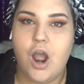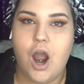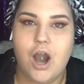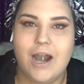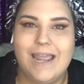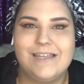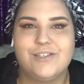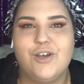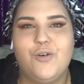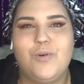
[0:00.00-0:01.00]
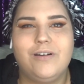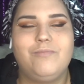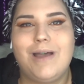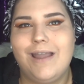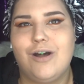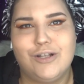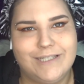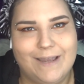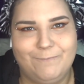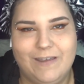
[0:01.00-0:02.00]
Alright, so one of my
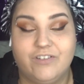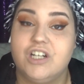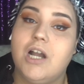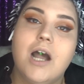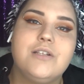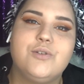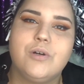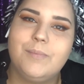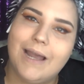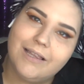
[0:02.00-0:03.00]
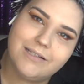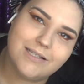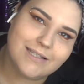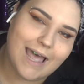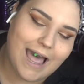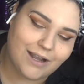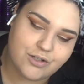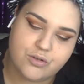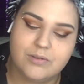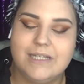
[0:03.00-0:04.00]
all-time favorite contour palettes is
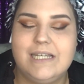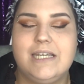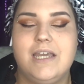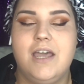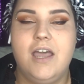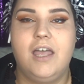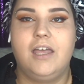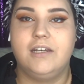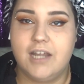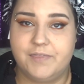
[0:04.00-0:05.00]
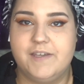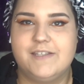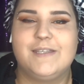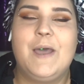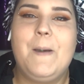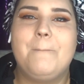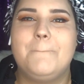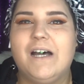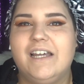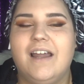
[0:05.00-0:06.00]
actually not this,
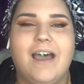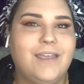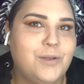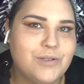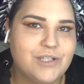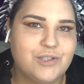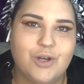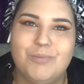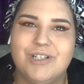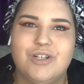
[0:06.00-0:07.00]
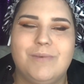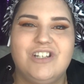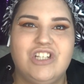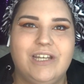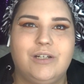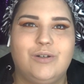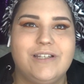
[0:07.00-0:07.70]
but I use it so much on my channel.